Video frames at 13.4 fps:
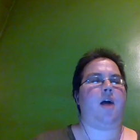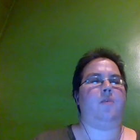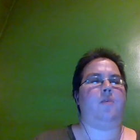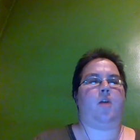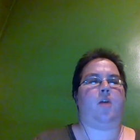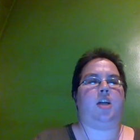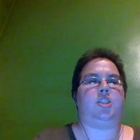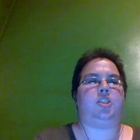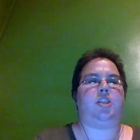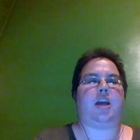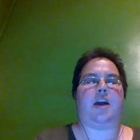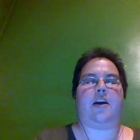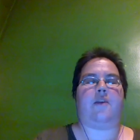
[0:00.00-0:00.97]
I I
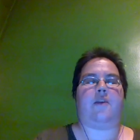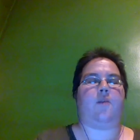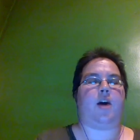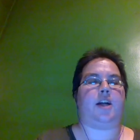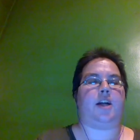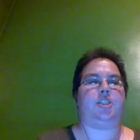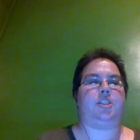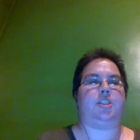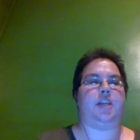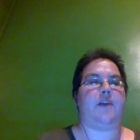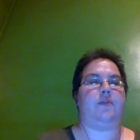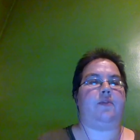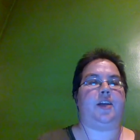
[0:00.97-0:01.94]
watched I
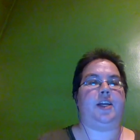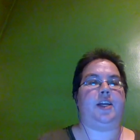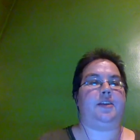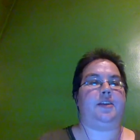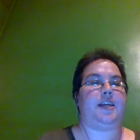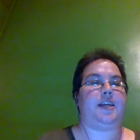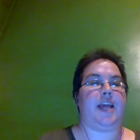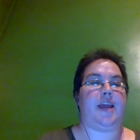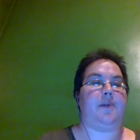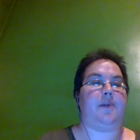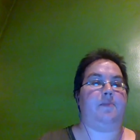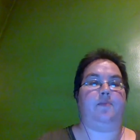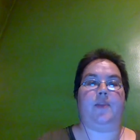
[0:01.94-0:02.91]
watched every
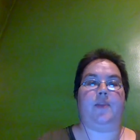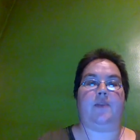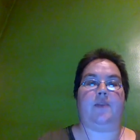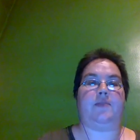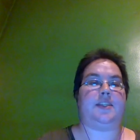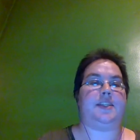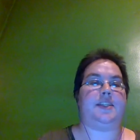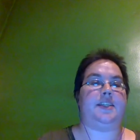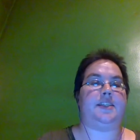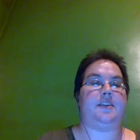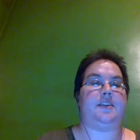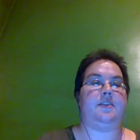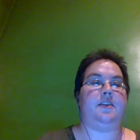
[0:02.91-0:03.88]
game of the
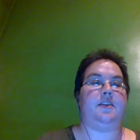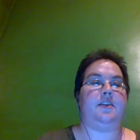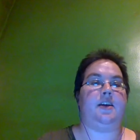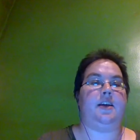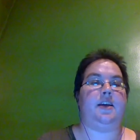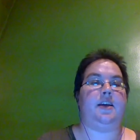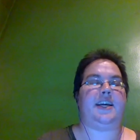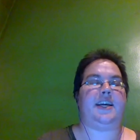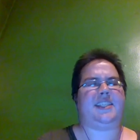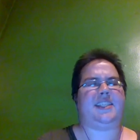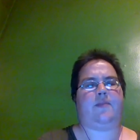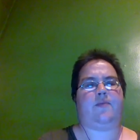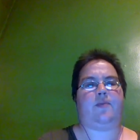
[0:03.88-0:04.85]
season
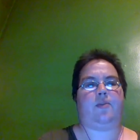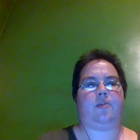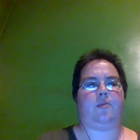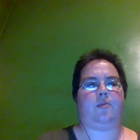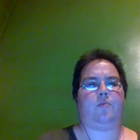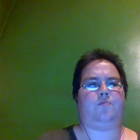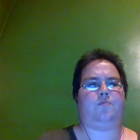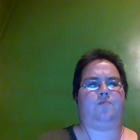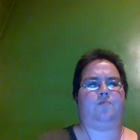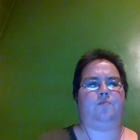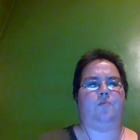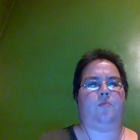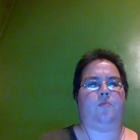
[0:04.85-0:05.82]
except for
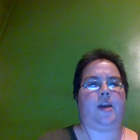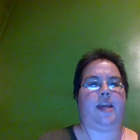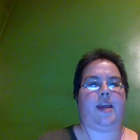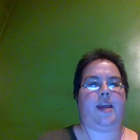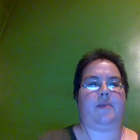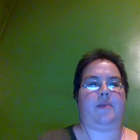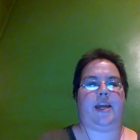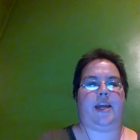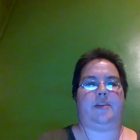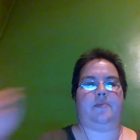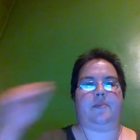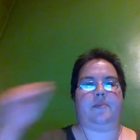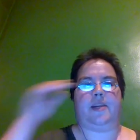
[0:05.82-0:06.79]
one game I had
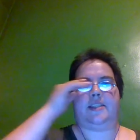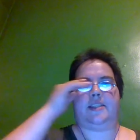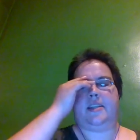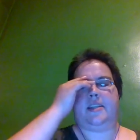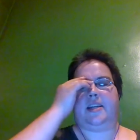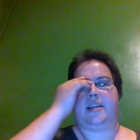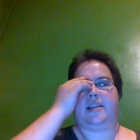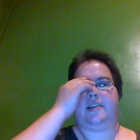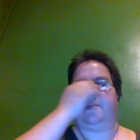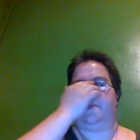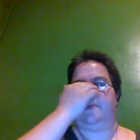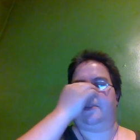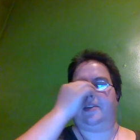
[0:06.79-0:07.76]
to miss
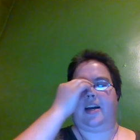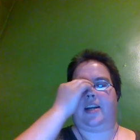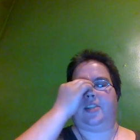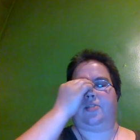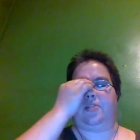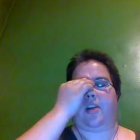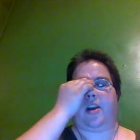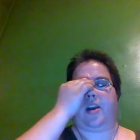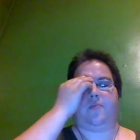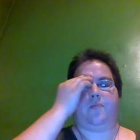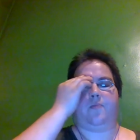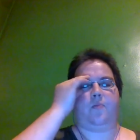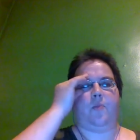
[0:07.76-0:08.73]
and I tried
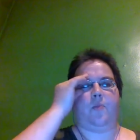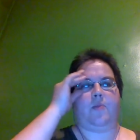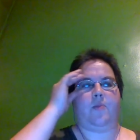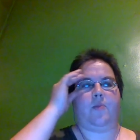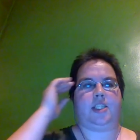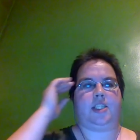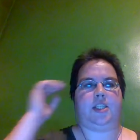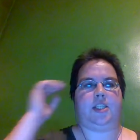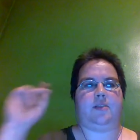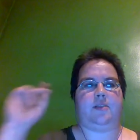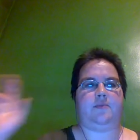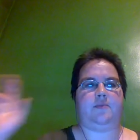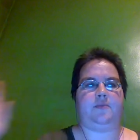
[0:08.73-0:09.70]
to rewatch it
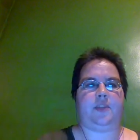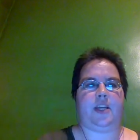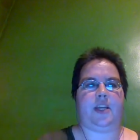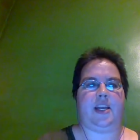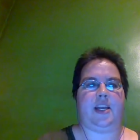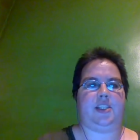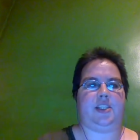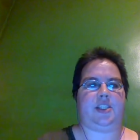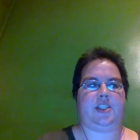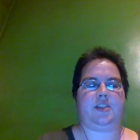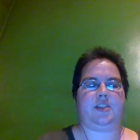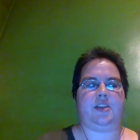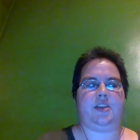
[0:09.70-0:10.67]
and it
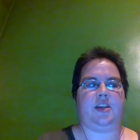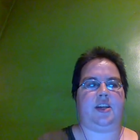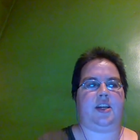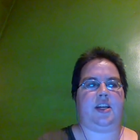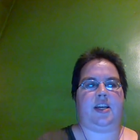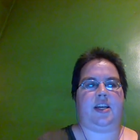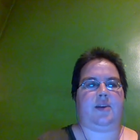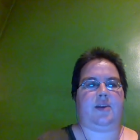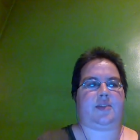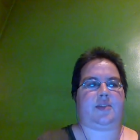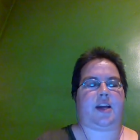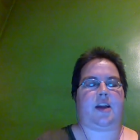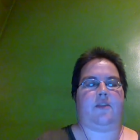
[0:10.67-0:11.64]
just it
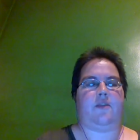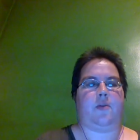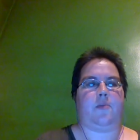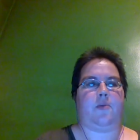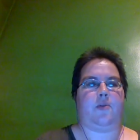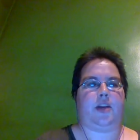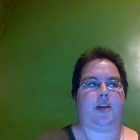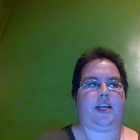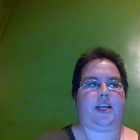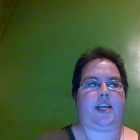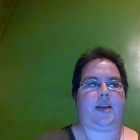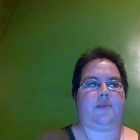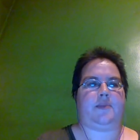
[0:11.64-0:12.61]
was kind of a boring
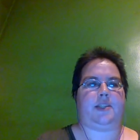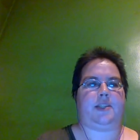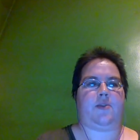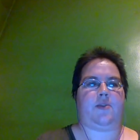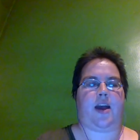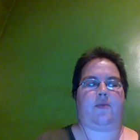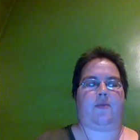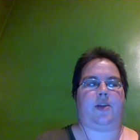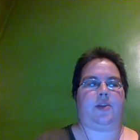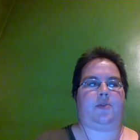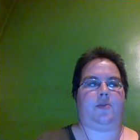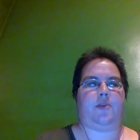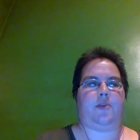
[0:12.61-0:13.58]
game so halfway
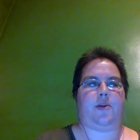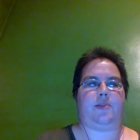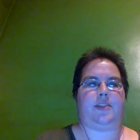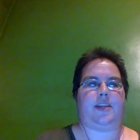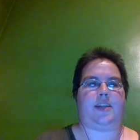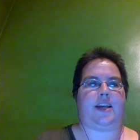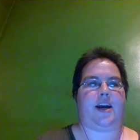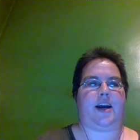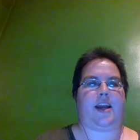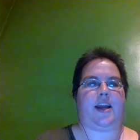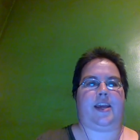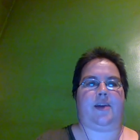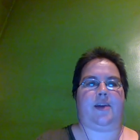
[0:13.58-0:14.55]
through I was like I
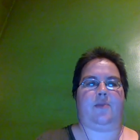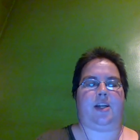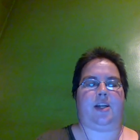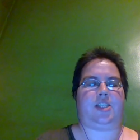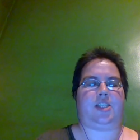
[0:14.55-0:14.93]
can't watch